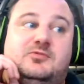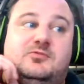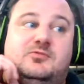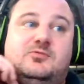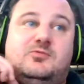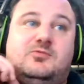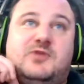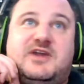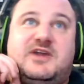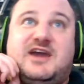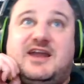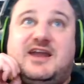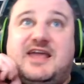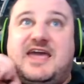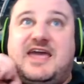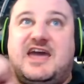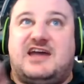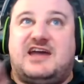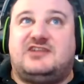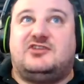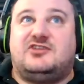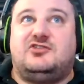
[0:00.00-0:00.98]
we kind of
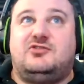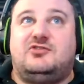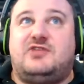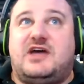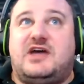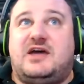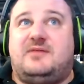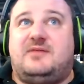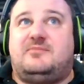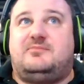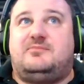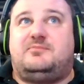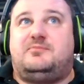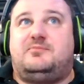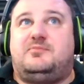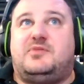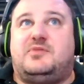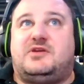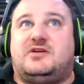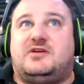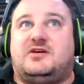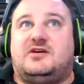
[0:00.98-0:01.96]
had to do that
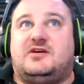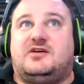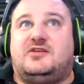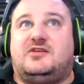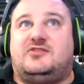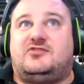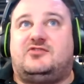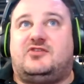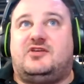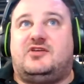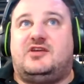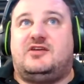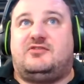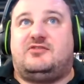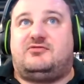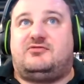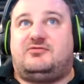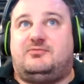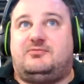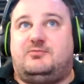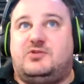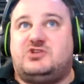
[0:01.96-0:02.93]
because
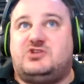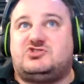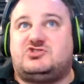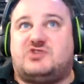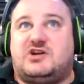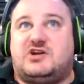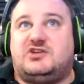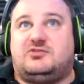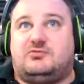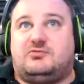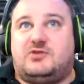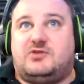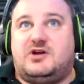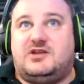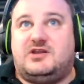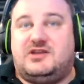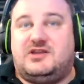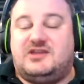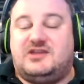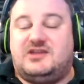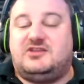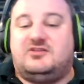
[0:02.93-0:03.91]
if we tried to
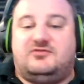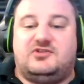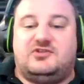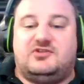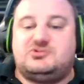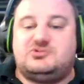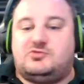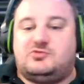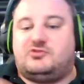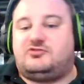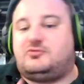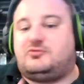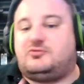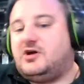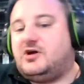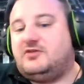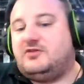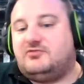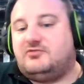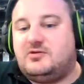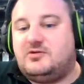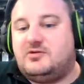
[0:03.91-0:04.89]
run individual
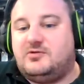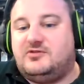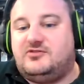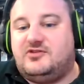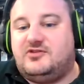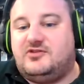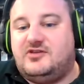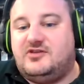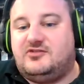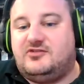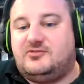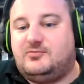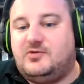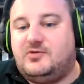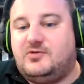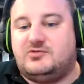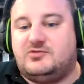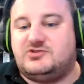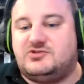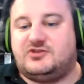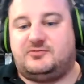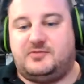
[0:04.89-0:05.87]
squad frequencies, we
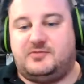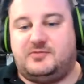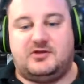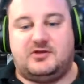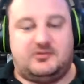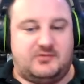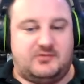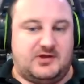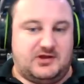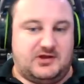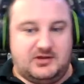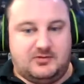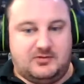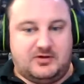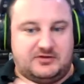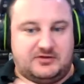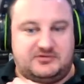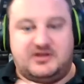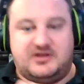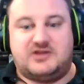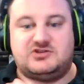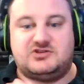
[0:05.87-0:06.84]
would just be on the radio
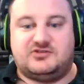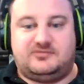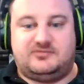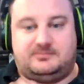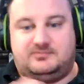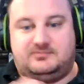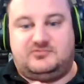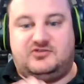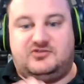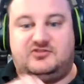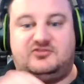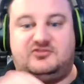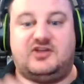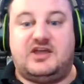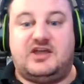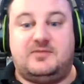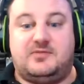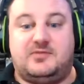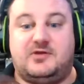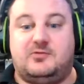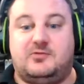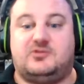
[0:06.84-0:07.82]
all day, just just
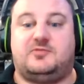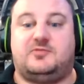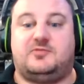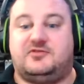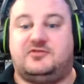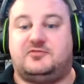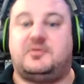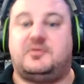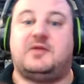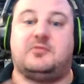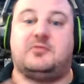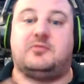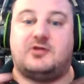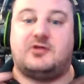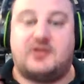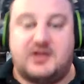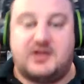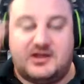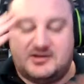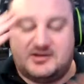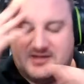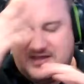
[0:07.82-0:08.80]
typing with a piece of paper in
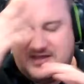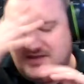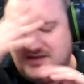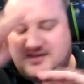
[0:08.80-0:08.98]
our hand.